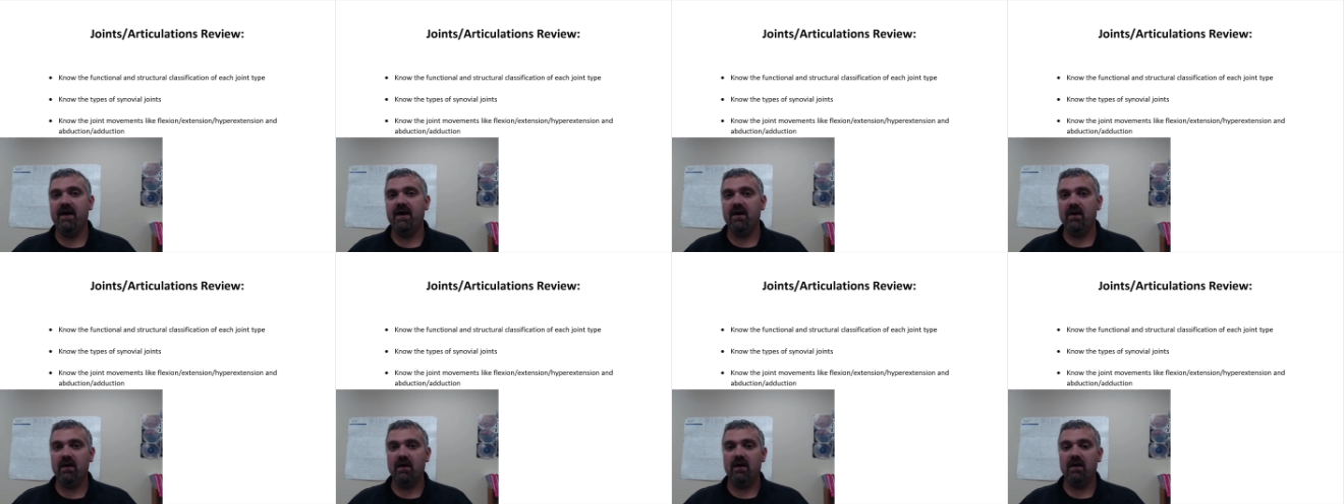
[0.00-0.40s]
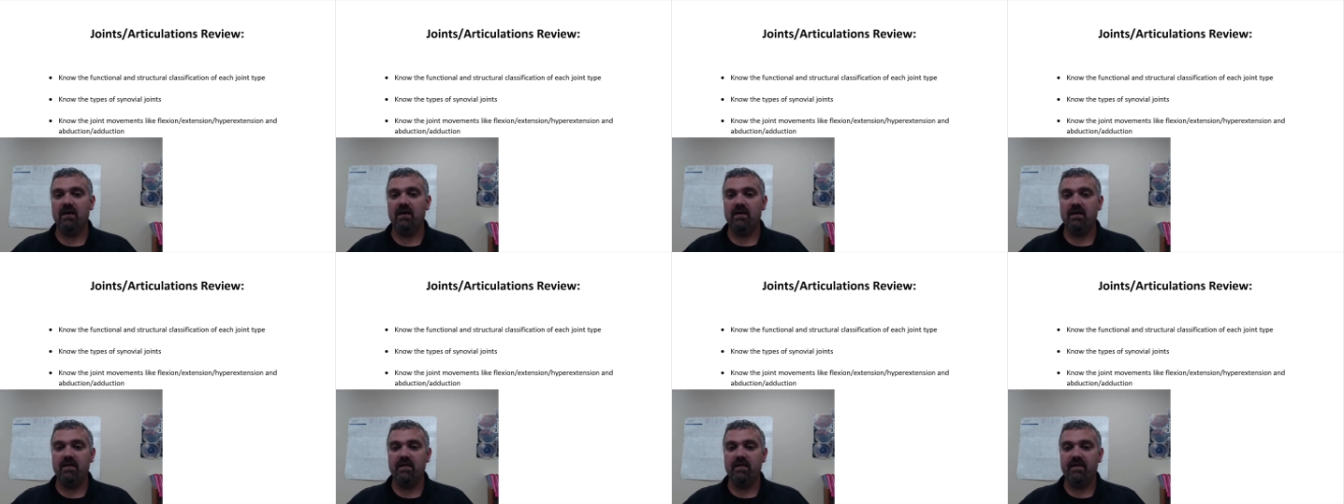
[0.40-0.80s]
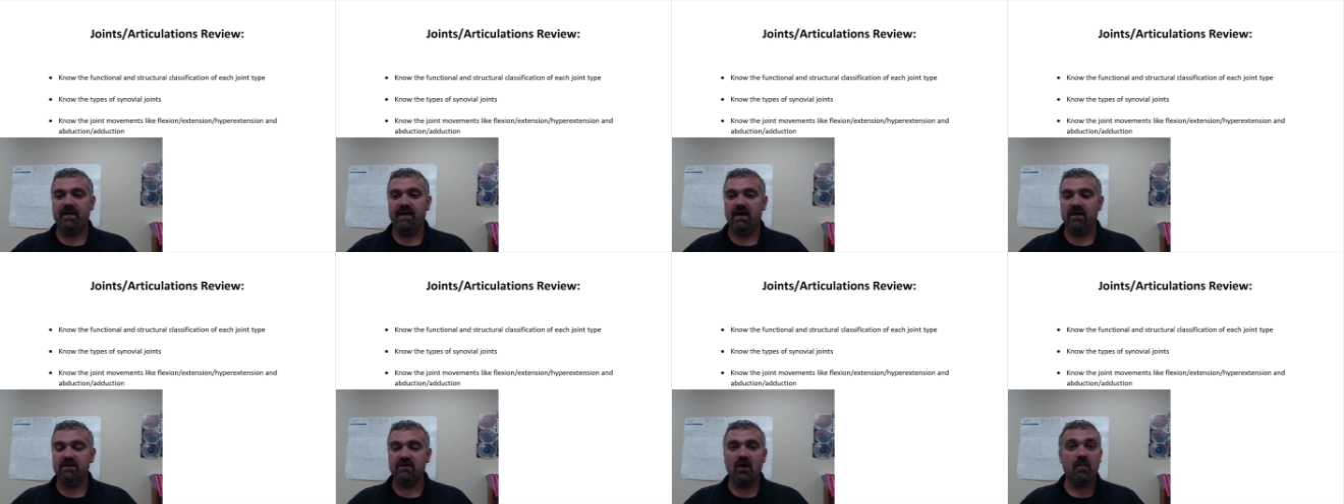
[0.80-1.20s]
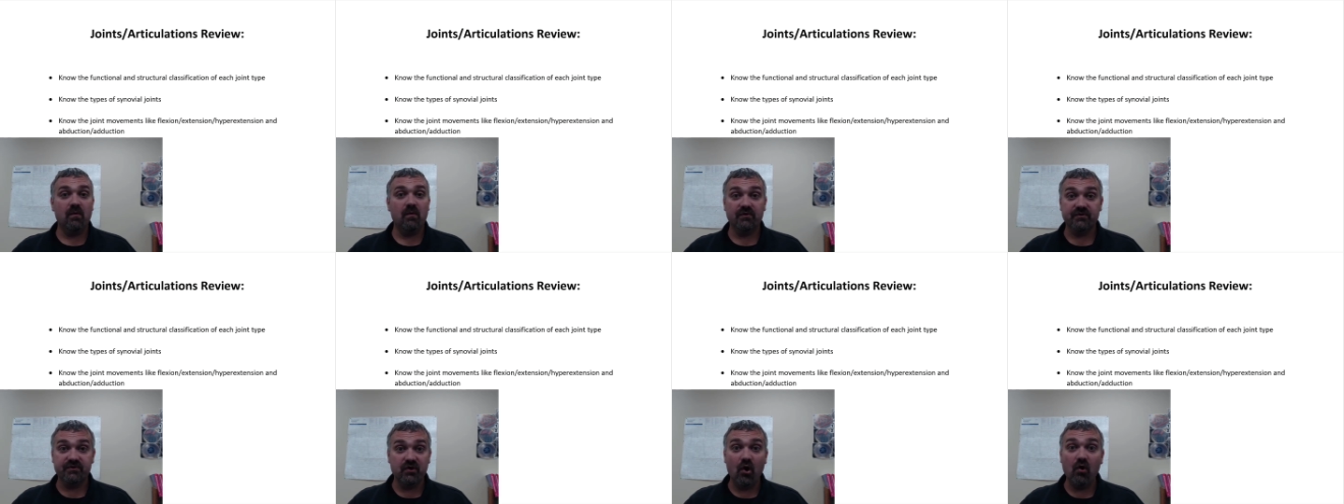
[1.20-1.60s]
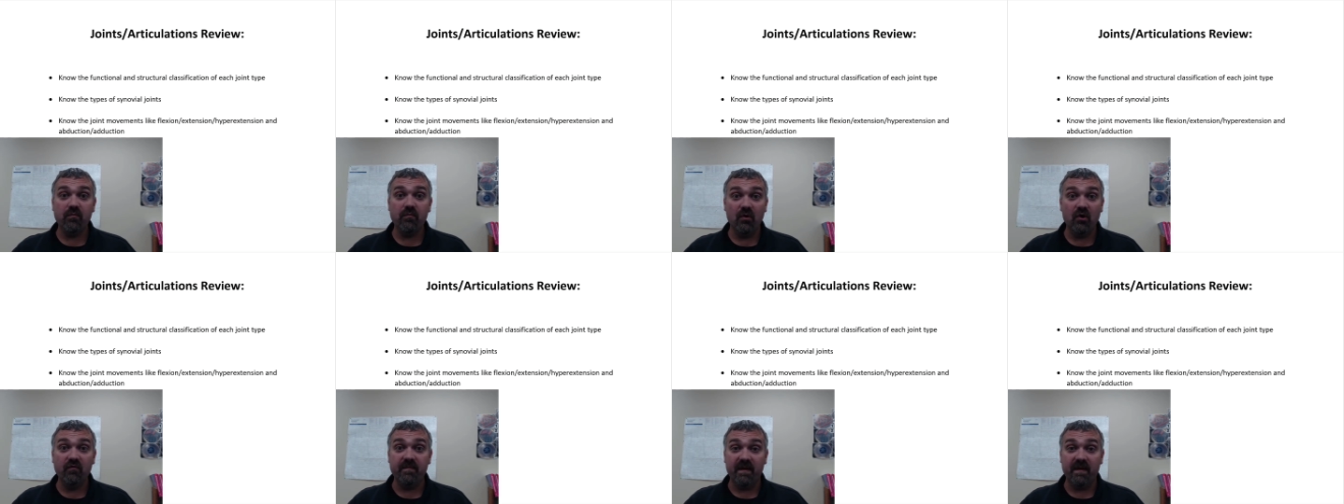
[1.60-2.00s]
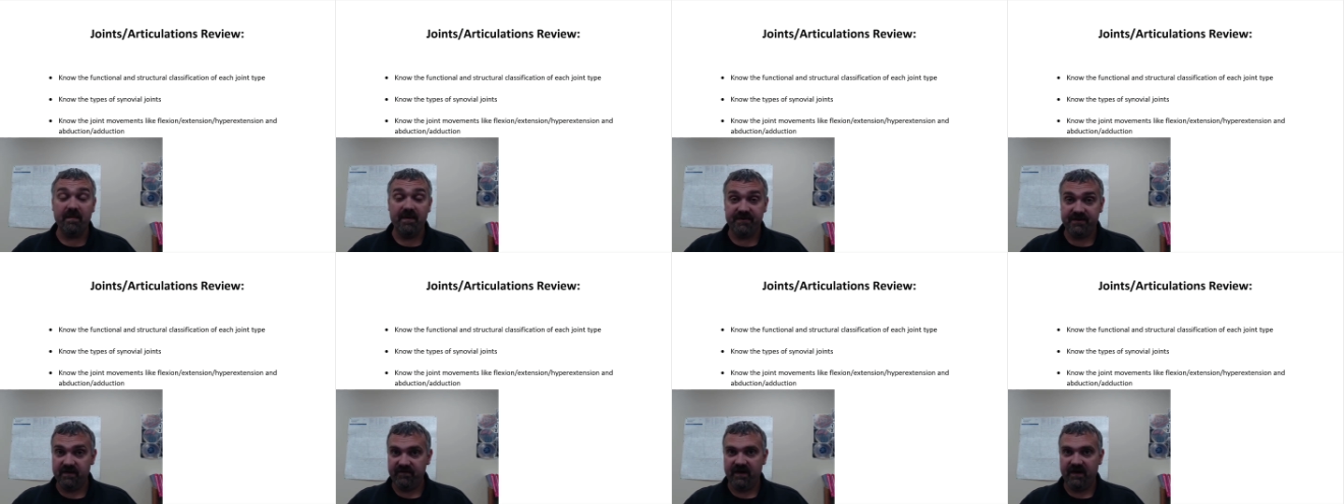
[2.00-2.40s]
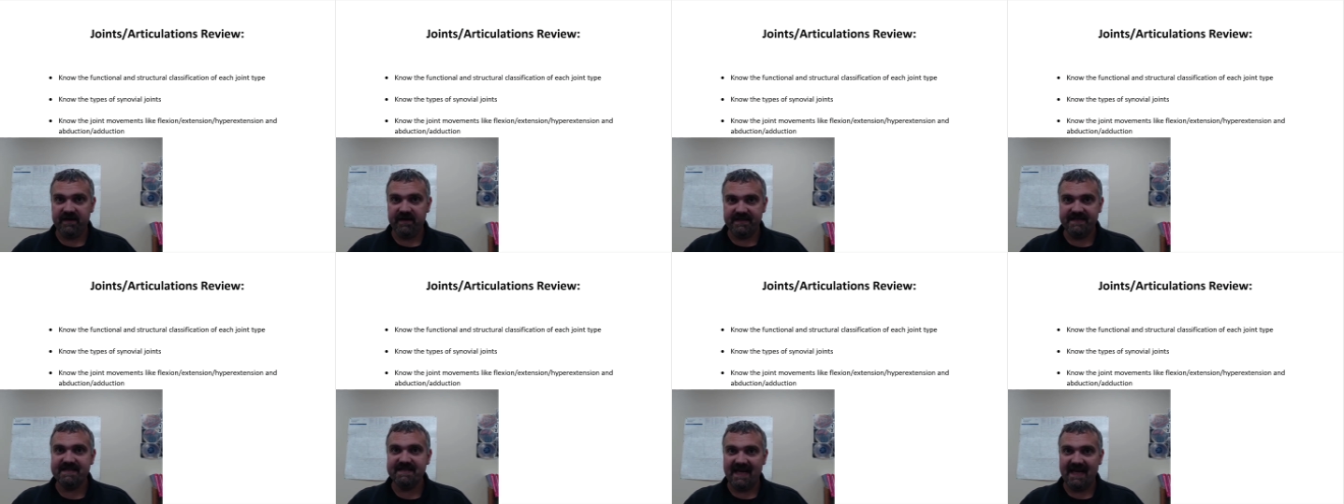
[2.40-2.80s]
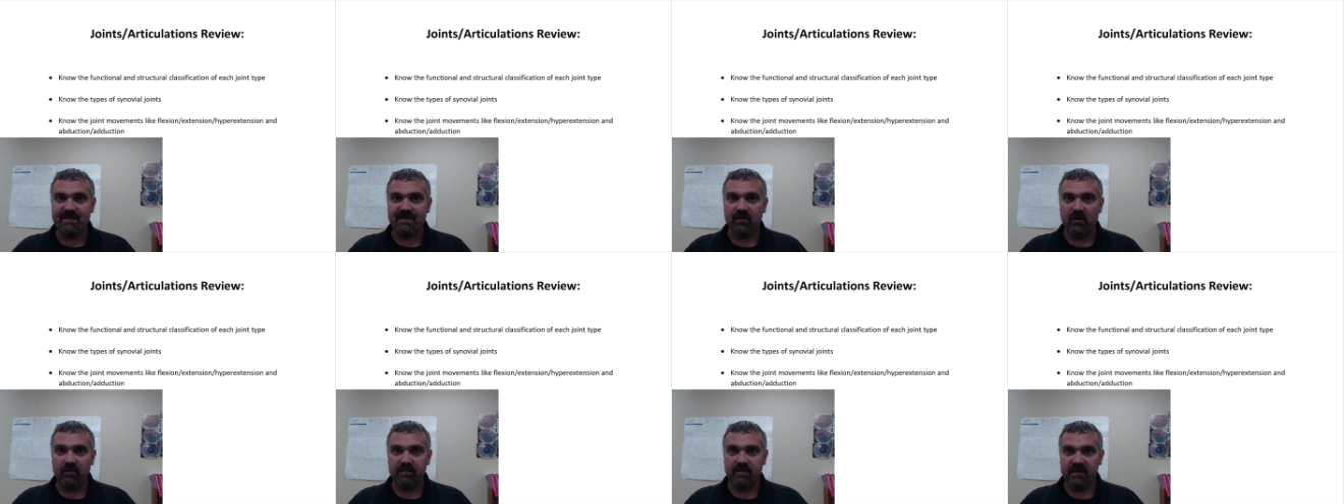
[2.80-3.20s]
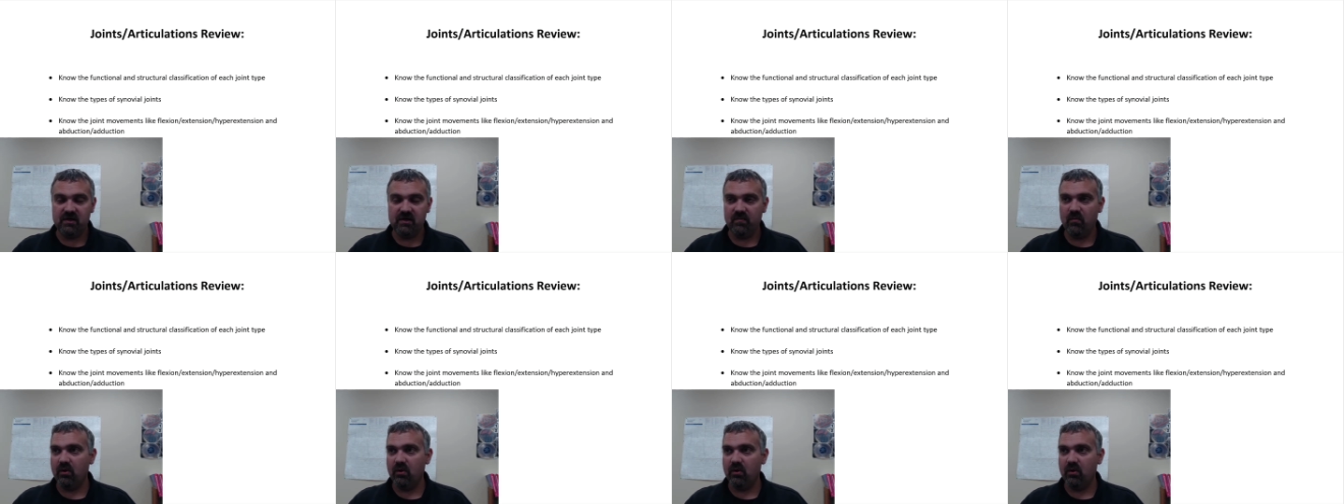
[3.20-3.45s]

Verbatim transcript: There's almost no movement, but they're very stable.